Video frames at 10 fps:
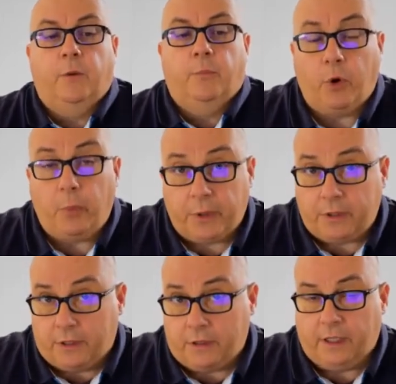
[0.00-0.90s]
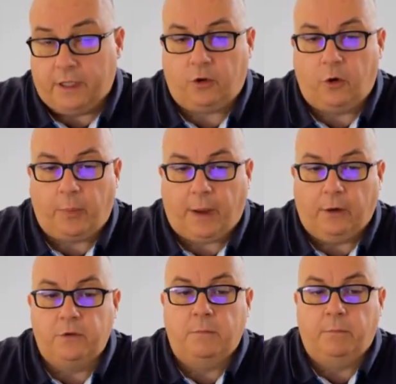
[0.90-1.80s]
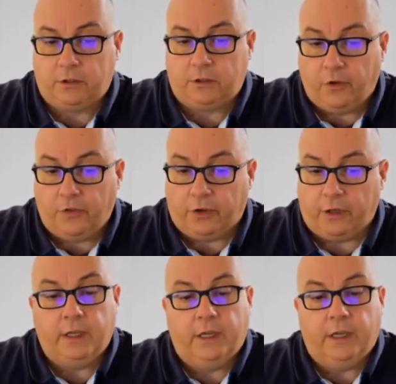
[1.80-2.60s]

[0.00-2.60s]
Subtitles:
properties that compounds must offer,